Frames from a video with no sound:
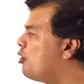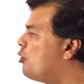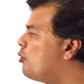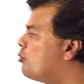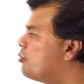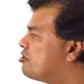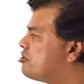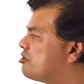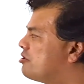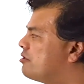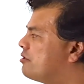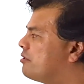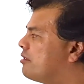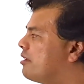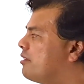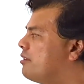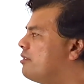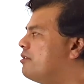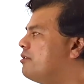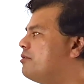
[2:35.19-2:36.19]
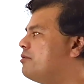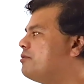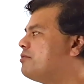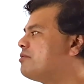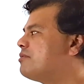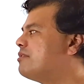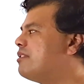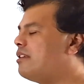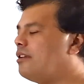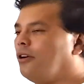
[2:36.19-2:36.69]
We should
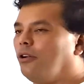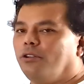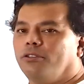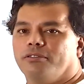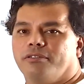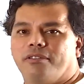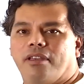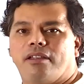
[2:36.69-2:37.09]
use the old